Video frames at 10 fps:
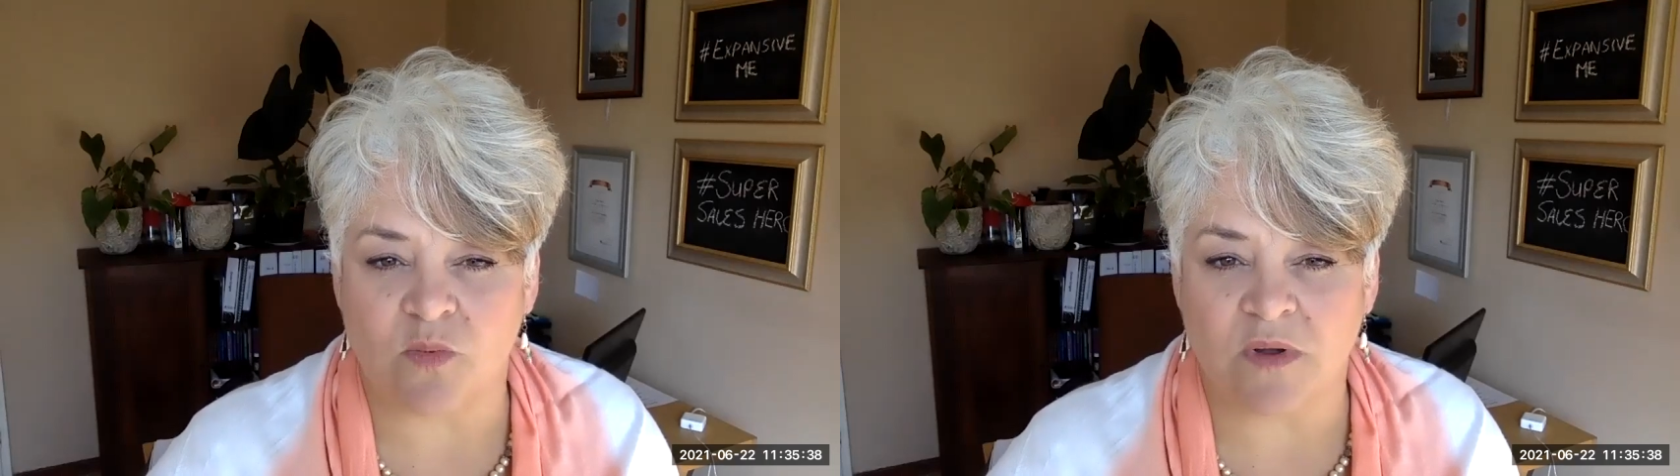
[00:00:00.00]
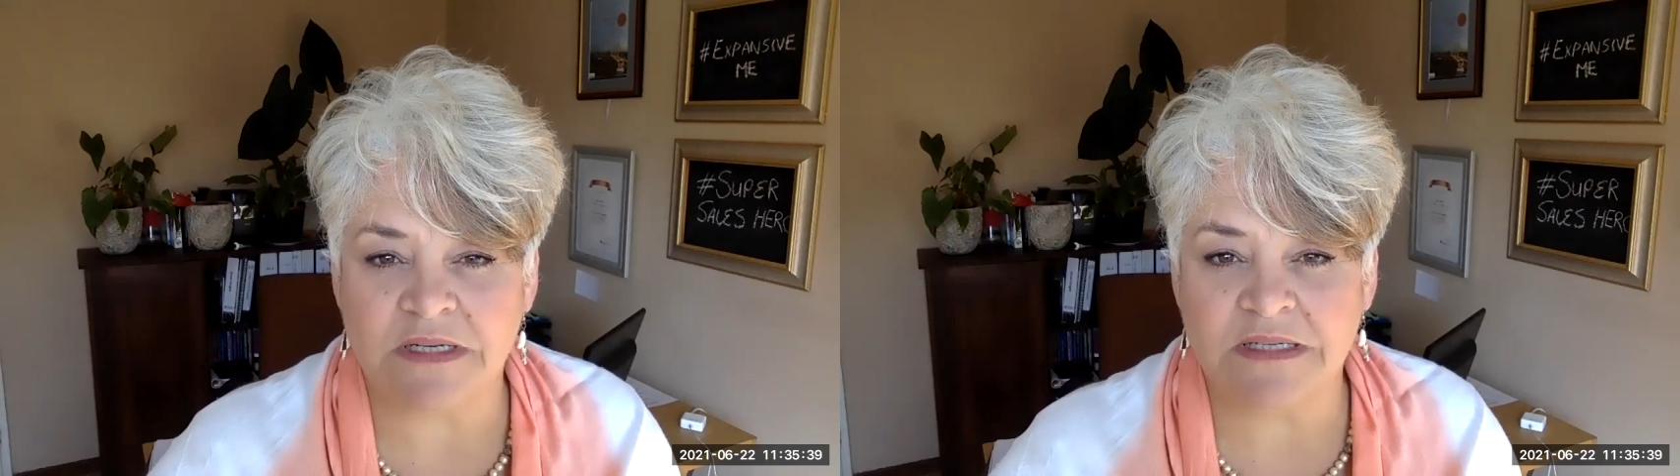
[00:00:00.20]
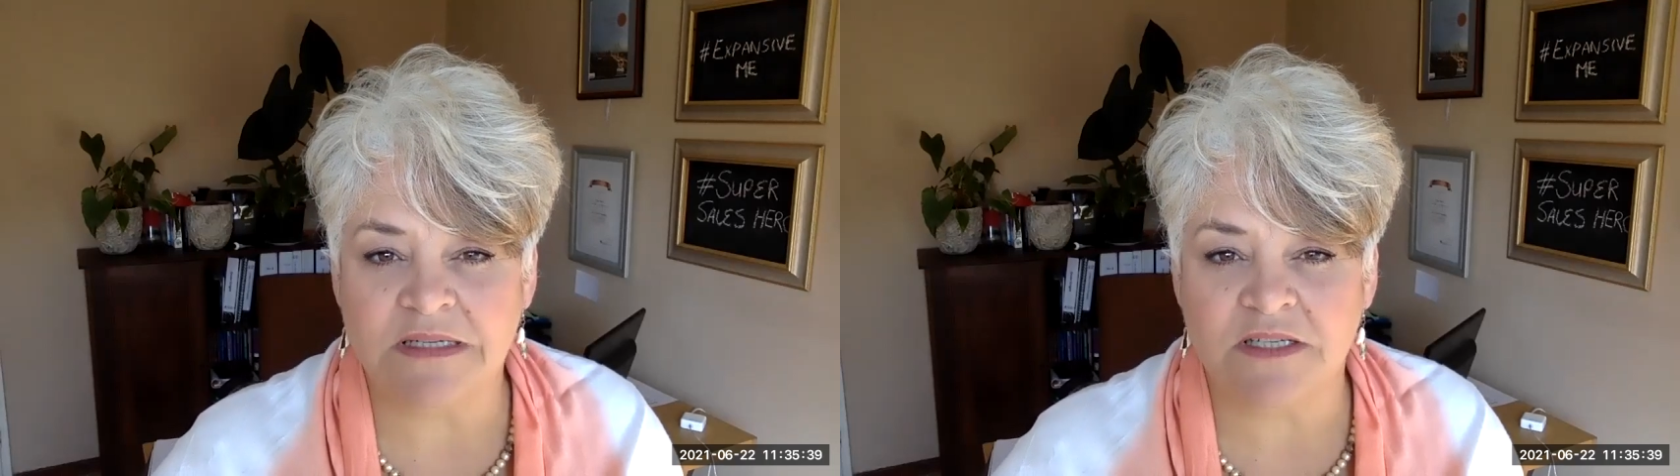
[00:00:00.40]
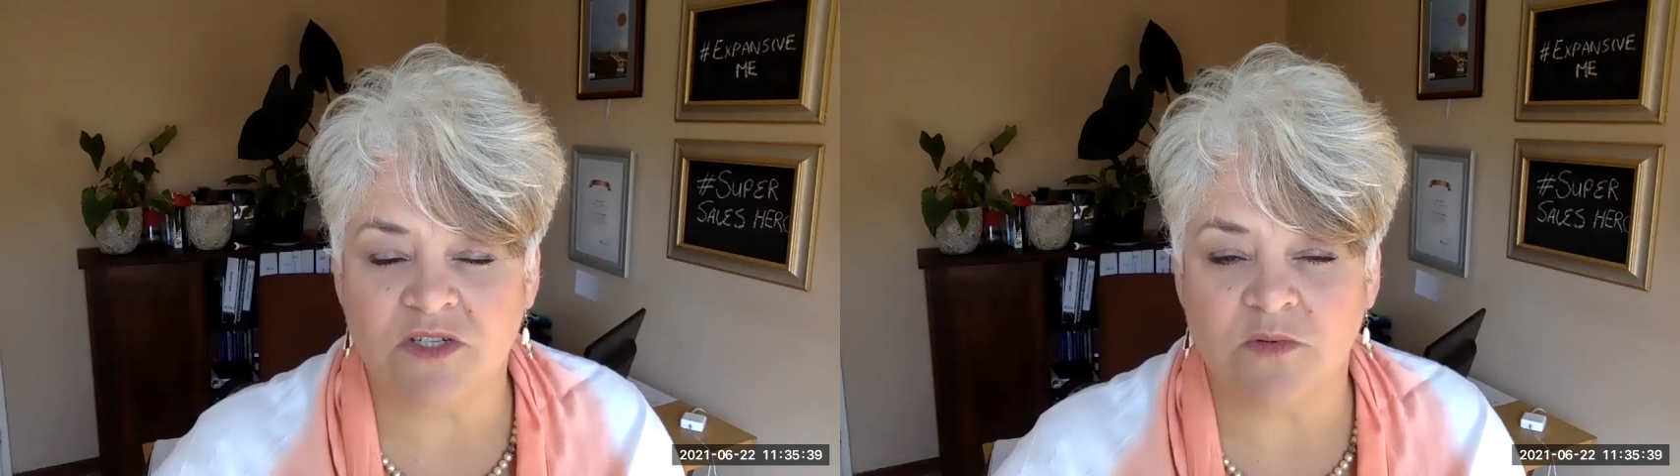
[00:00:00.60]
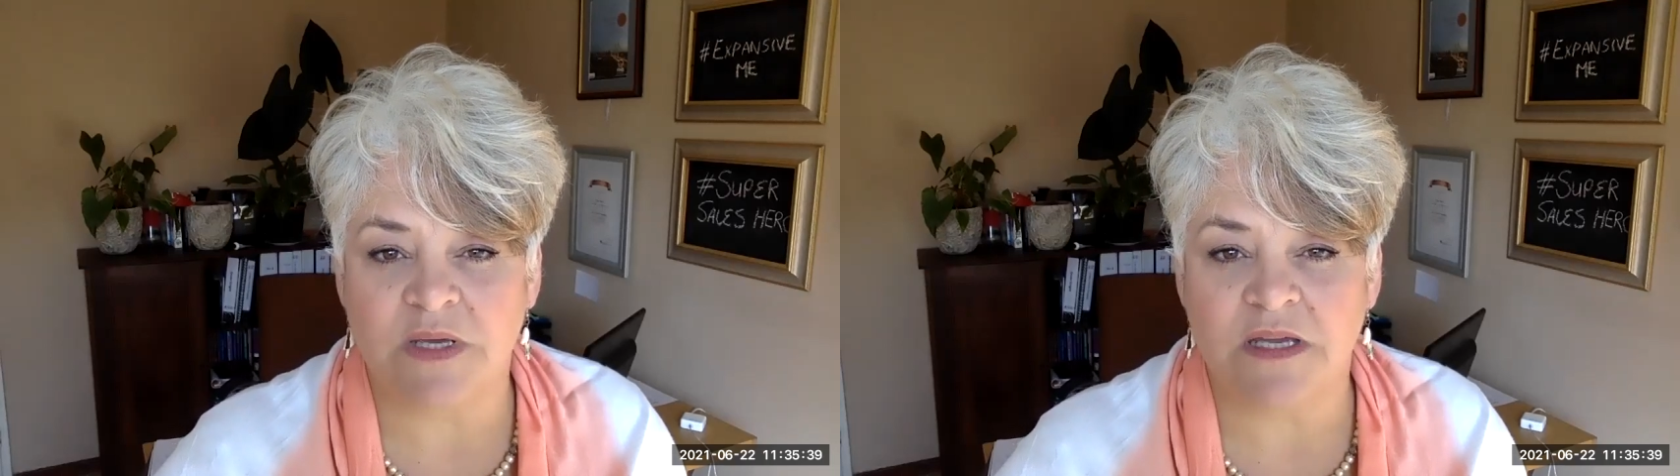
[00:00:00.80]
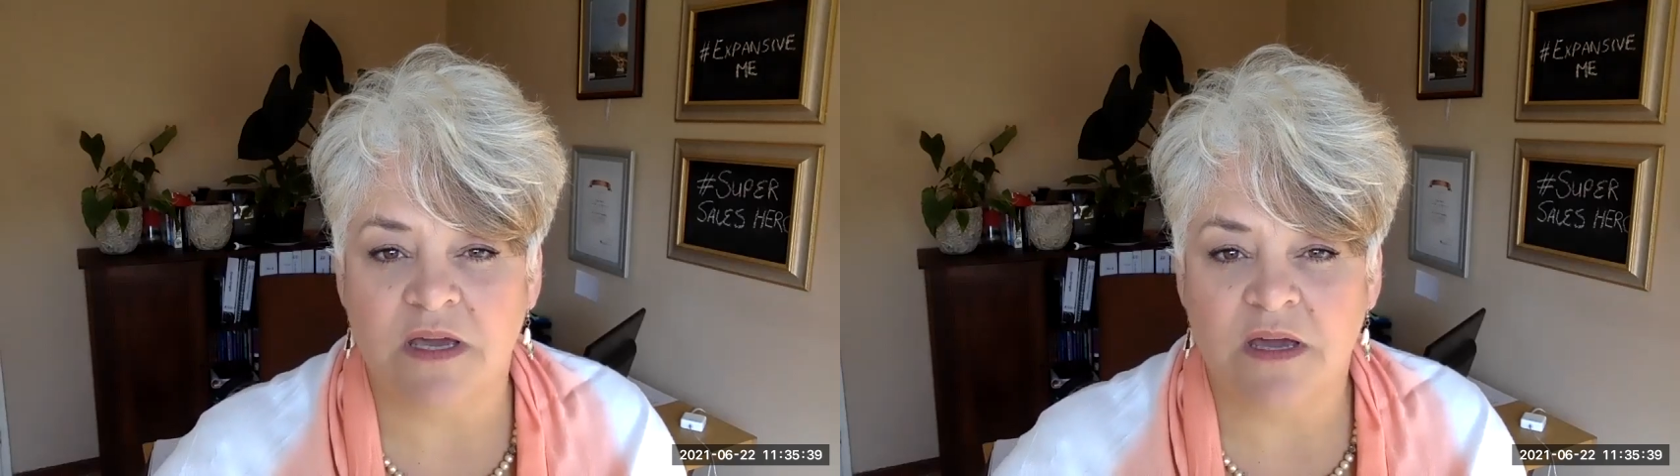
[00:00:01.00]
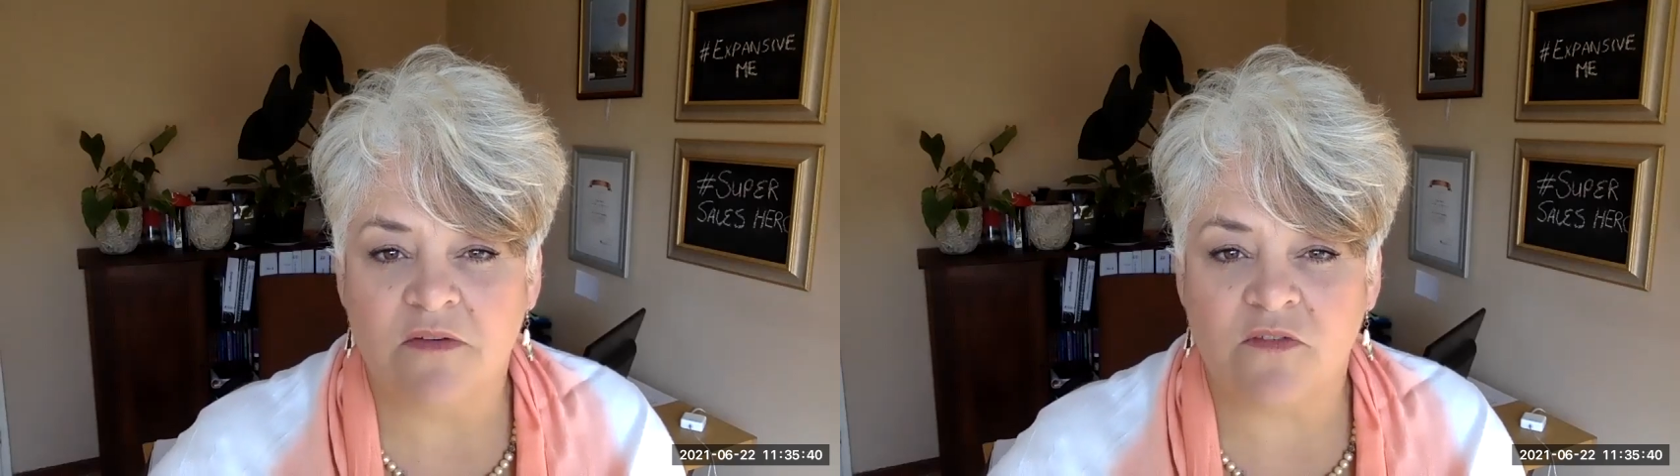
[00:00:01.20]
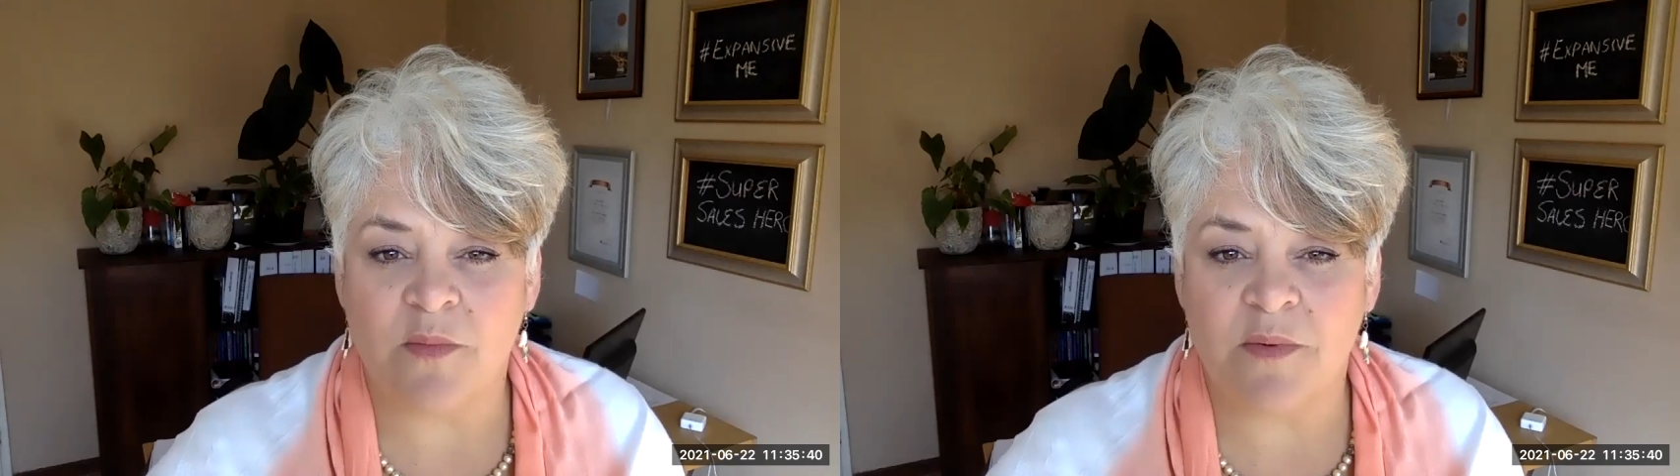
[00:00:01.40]
what it needs to be
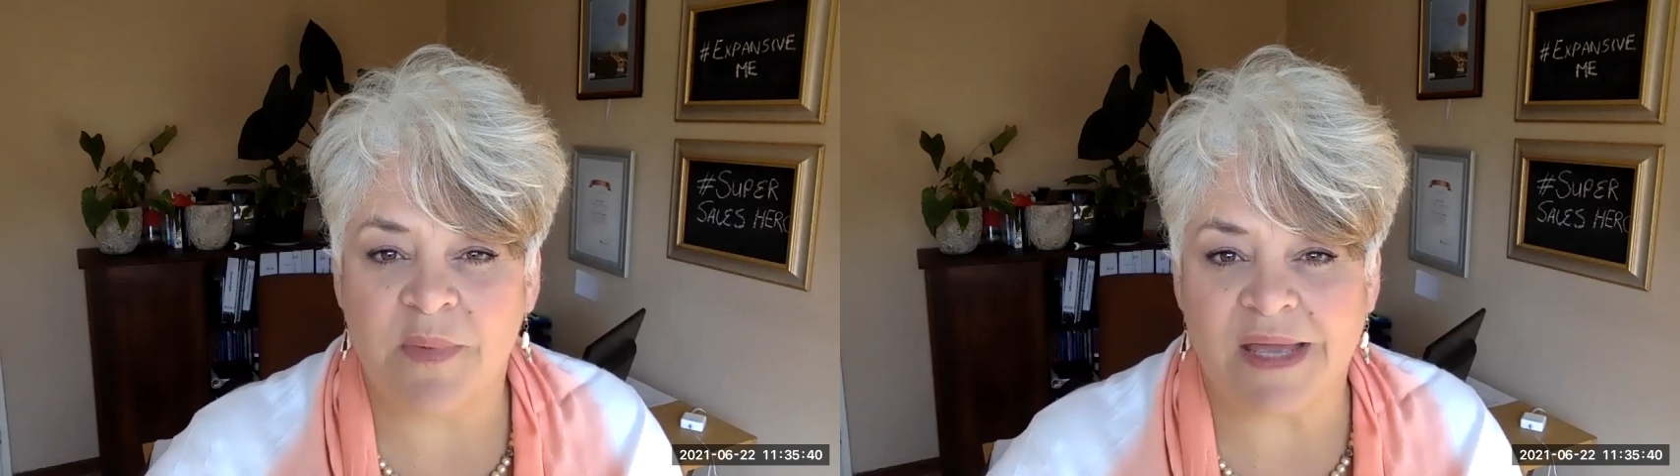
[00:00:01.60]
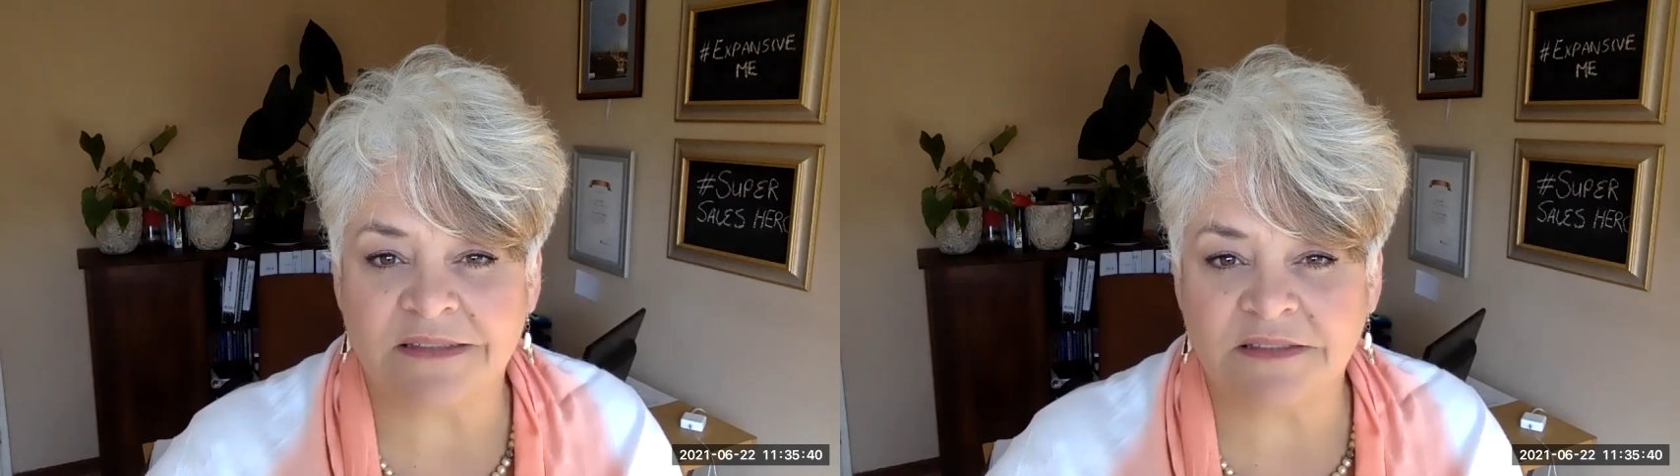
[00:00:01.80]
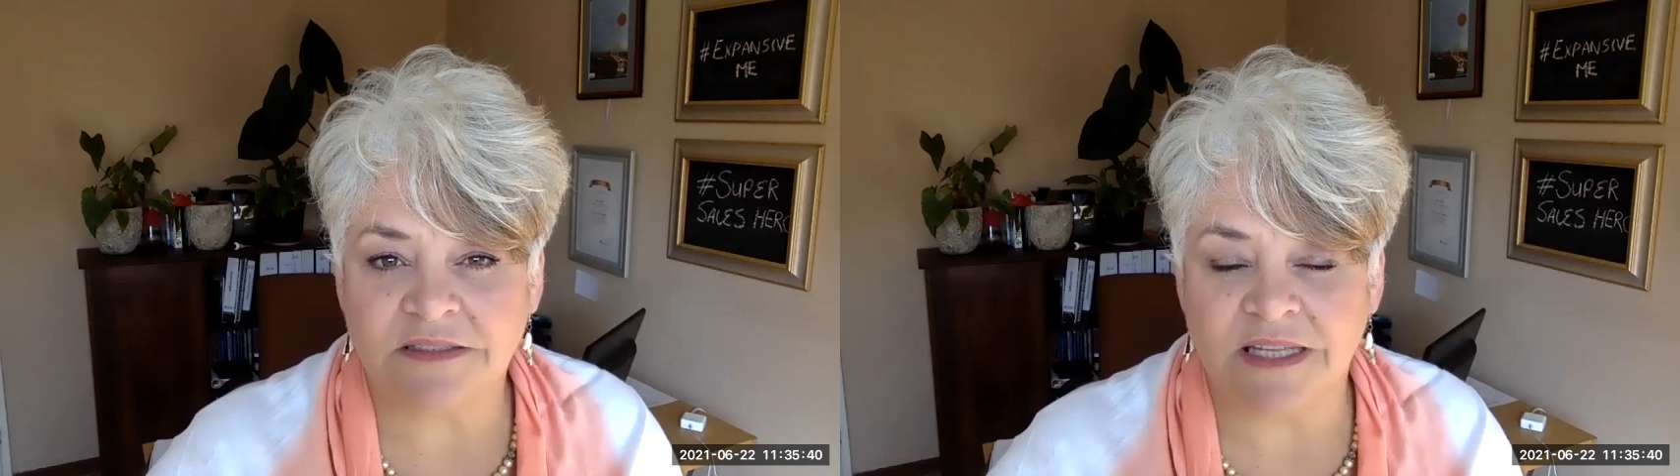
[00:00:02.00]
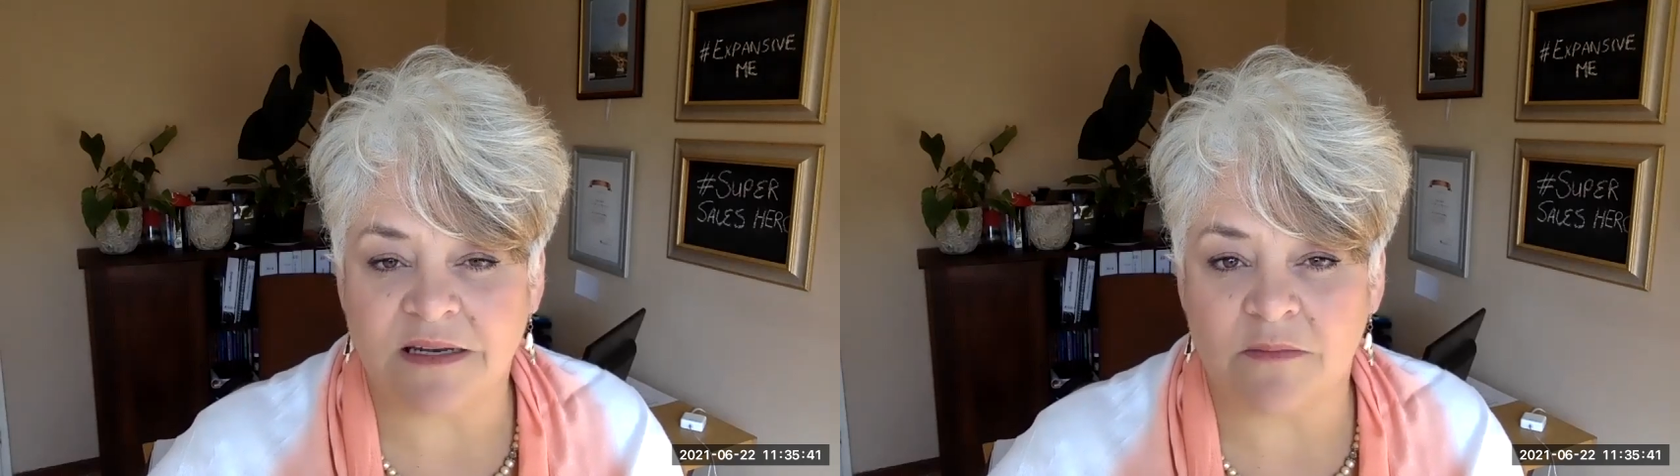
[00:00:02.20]
from a mental and a